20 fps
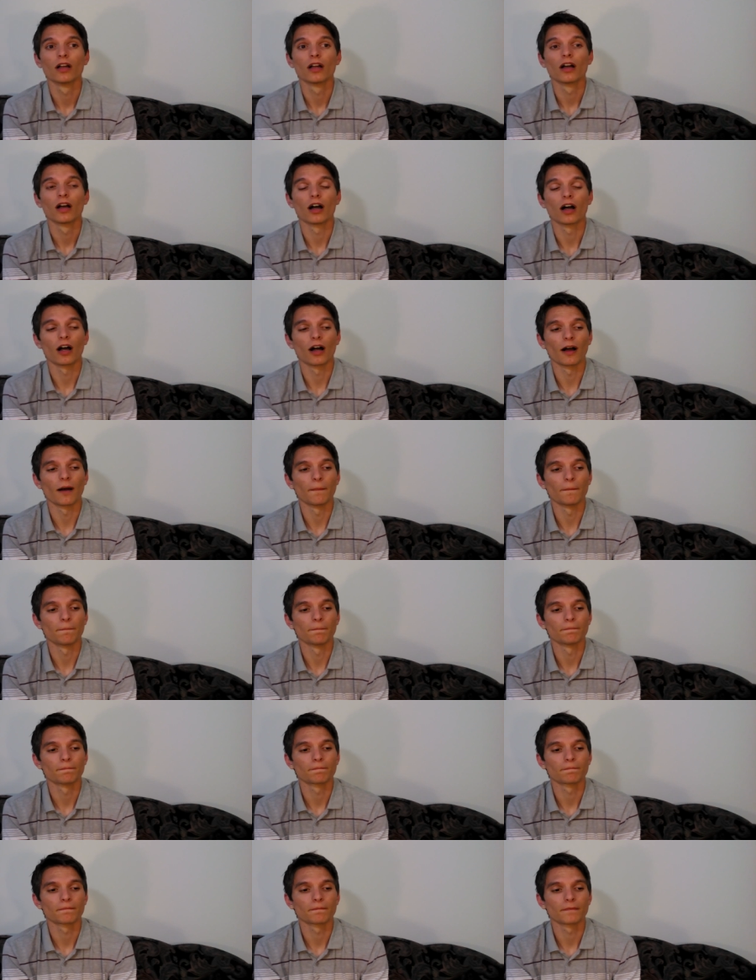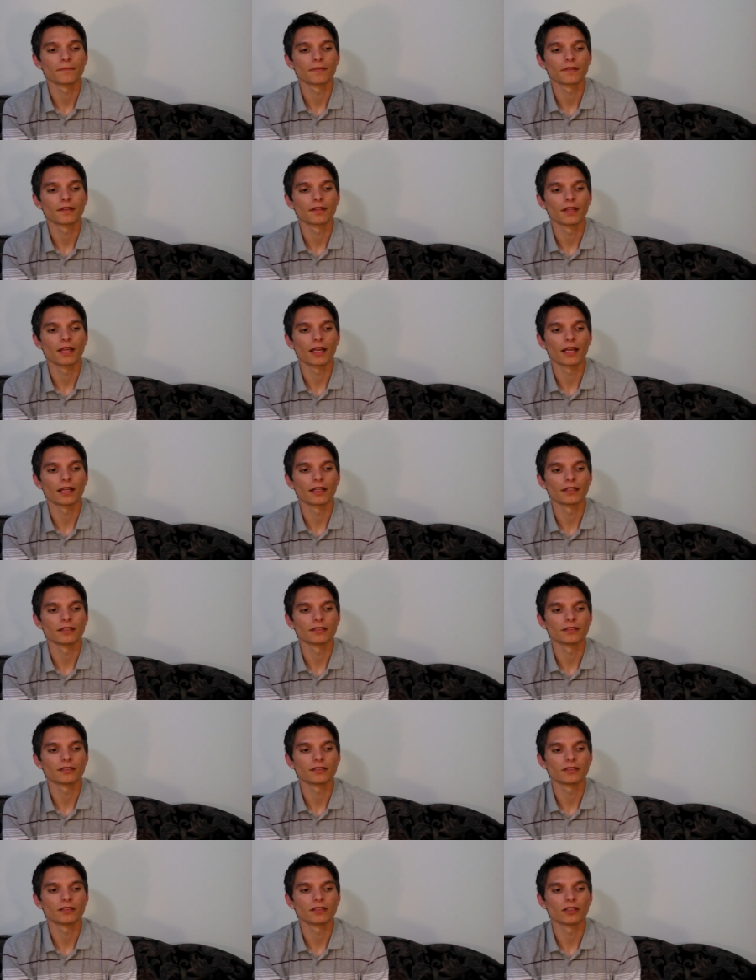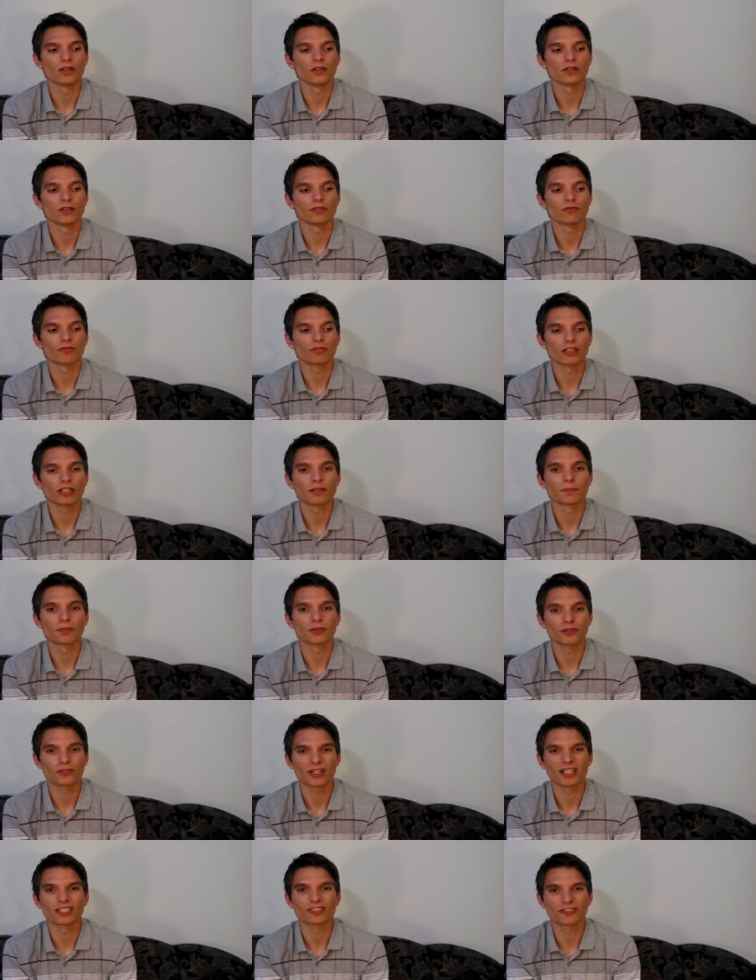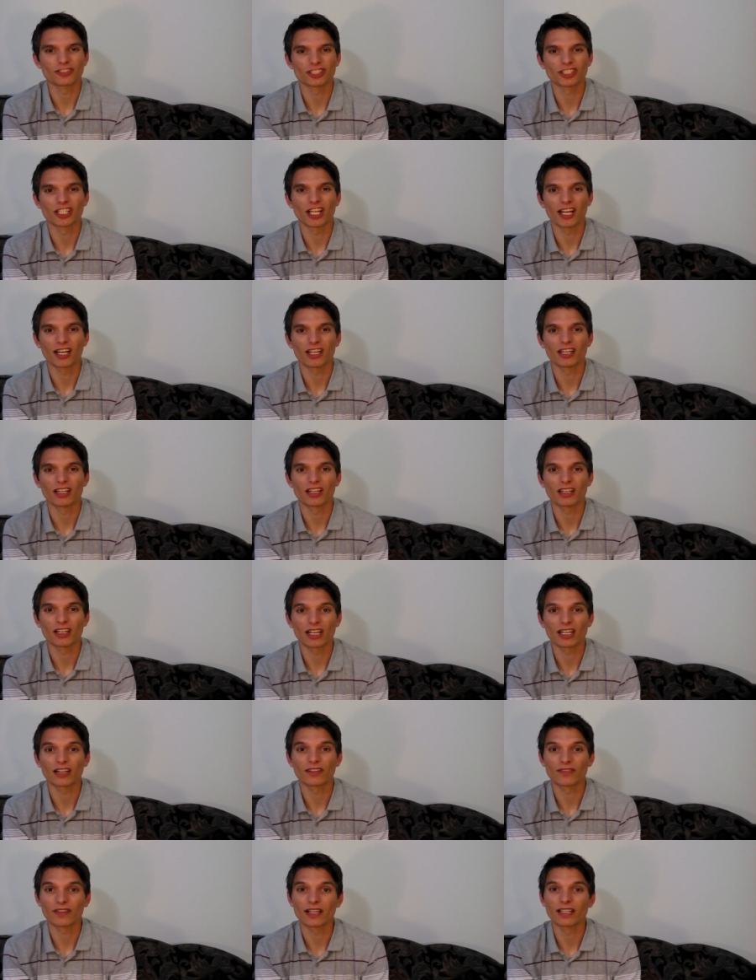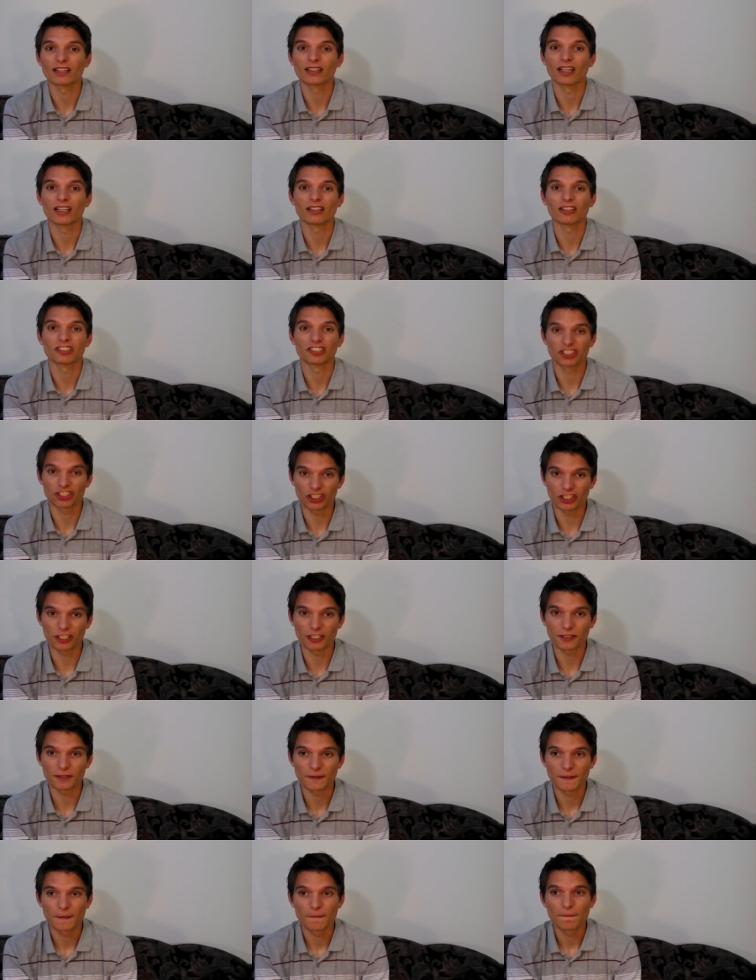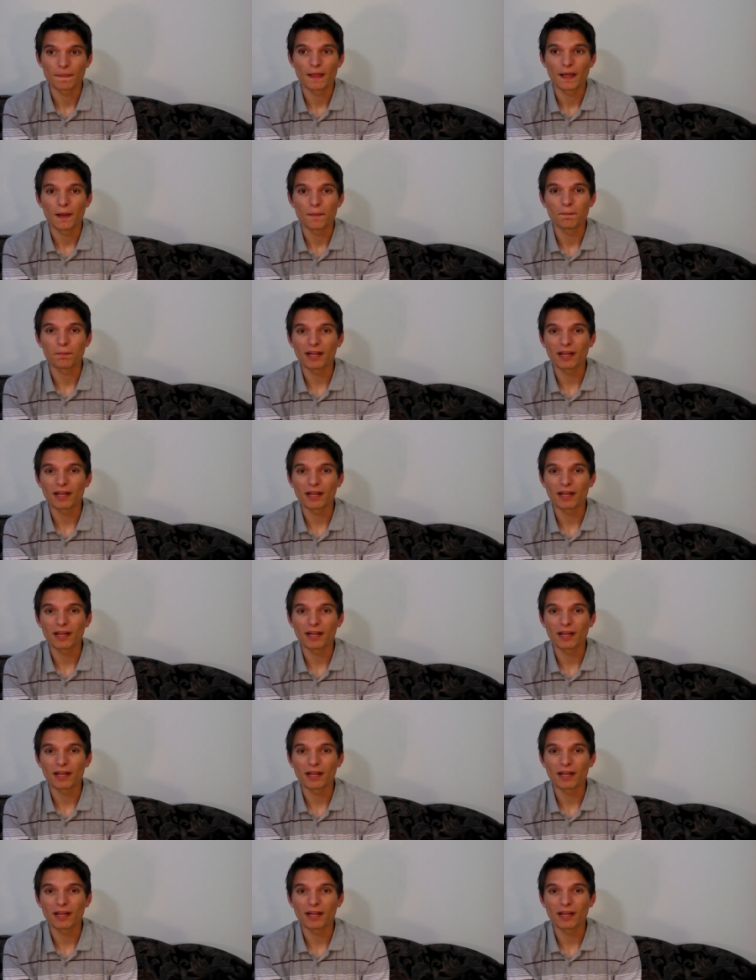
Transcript: um, and, you know, it really portrays Christianity in a negative light that it shouldn't. But